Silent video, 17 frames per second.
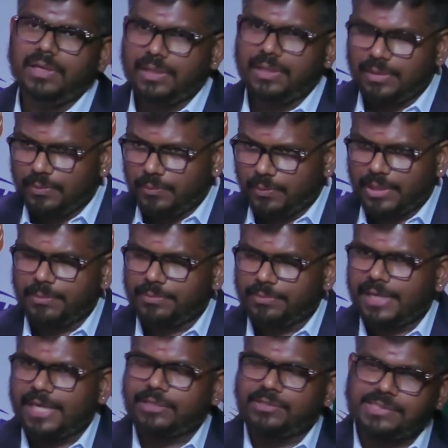What I'm
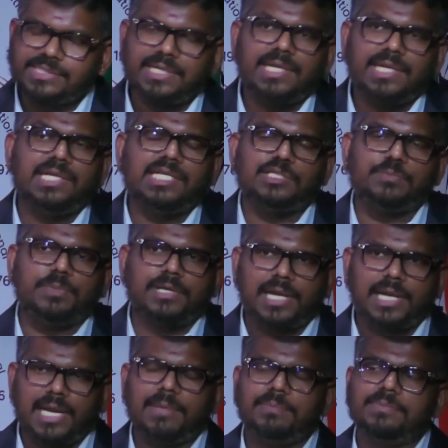trying to say is,
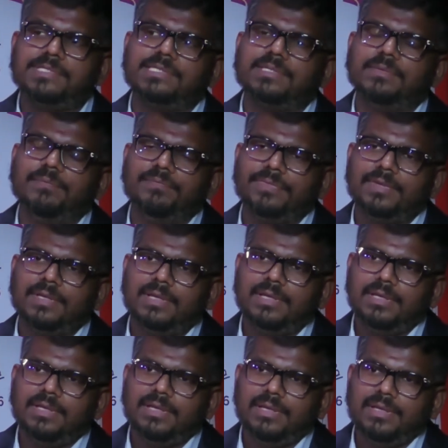perhaps
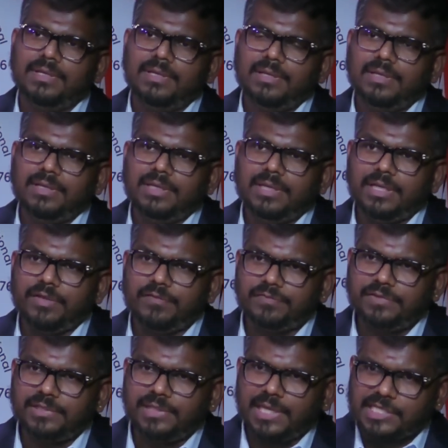if
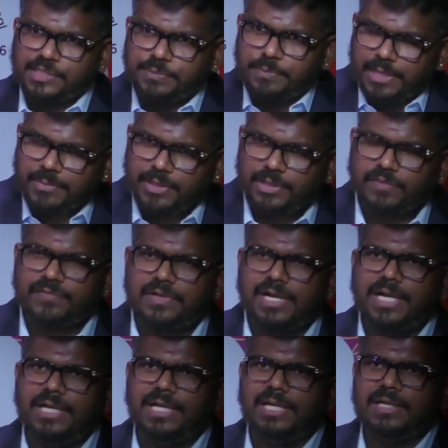the experiment of
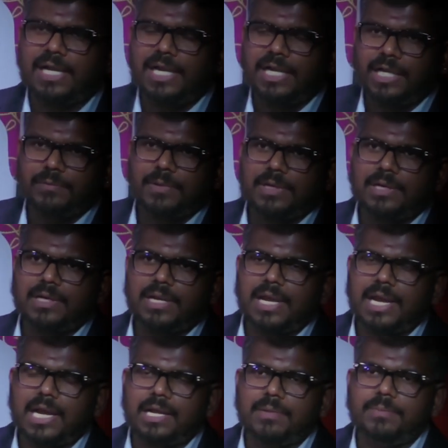1991
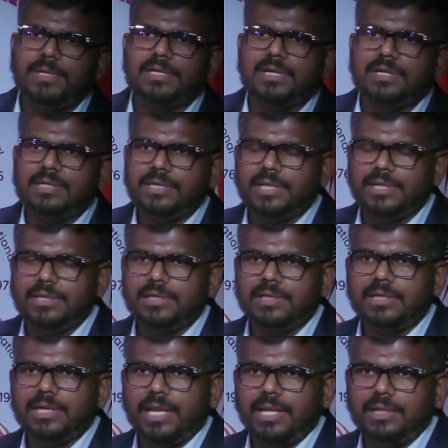had been
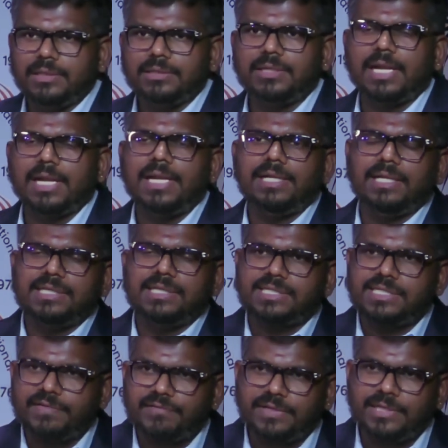undertaken in the
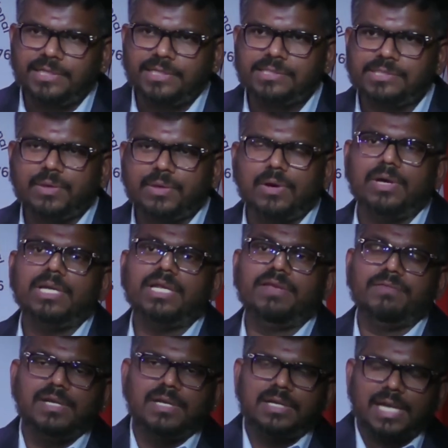1970s or
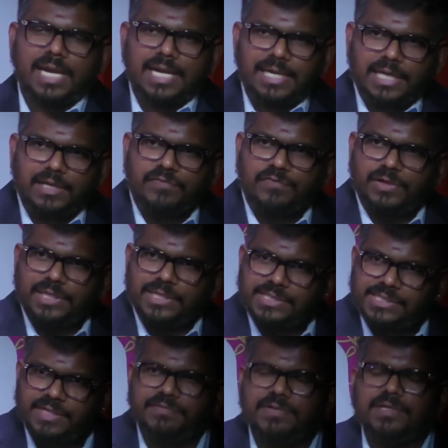even in
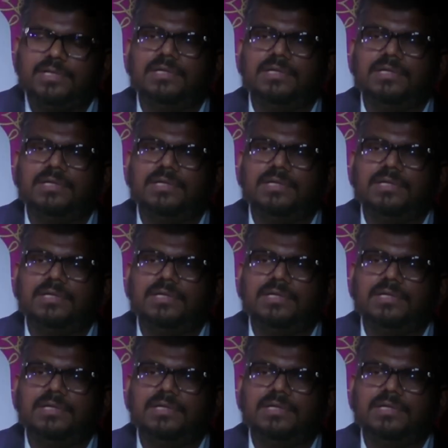1947,